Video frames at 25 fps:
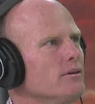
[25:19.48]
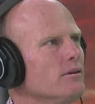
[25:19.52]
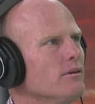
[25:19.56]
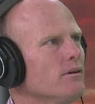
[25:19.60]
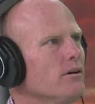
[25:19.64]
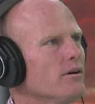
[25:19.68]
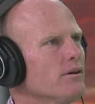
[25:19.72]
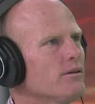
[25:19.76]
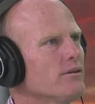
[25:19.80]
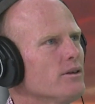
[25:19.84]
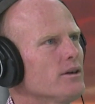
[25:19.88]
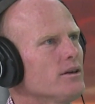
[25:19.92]

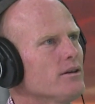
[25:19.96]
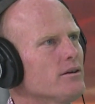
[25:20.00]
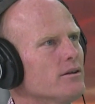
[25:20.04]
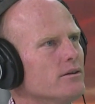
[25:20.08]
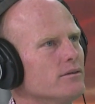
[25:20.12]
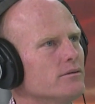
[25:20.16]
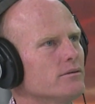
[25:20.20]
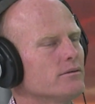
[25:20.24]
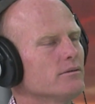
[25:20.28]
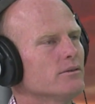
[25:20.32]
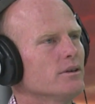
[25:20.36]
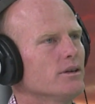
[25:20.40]
I think
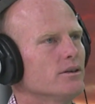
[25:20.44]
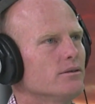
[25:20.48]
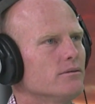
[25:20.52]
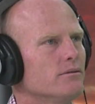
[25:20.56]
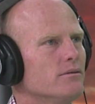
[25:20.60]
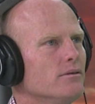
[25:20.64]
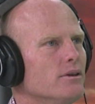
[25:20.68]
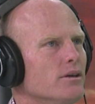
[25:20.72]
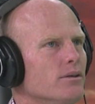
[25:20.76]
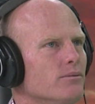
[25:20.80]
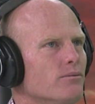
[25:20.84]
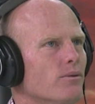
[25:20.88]
it
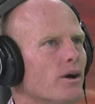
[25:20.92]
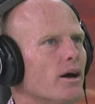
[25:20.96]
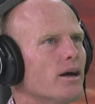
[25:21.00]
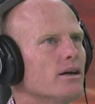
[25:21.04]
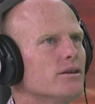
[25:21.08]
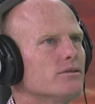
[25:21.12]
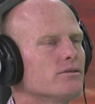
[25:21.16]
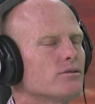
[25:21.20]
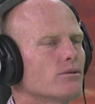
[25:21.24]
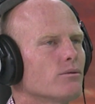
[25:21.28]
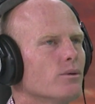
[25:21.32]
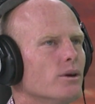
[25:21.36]

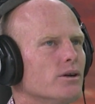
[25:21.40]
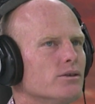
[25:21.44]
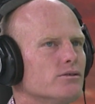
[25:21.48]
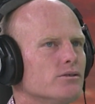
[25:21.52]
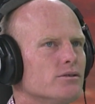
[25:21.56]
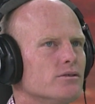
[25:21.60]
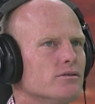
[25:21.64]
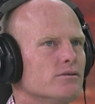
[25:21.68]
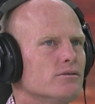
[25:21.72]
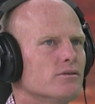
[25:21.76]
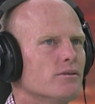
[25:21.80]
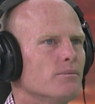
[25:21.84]
raised
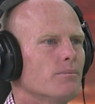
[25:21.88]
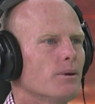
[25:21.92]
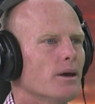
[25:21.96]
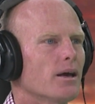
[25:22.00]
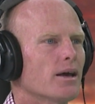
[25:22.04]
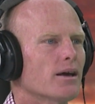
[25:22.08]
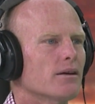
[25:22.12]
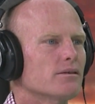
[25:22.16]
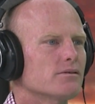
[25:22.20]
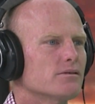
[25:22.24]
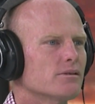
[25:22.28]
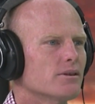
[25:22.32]
questions
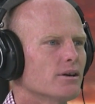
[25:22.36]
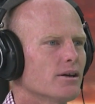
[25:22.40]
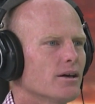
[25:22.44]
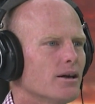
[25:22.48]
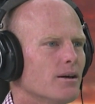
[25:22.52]
about,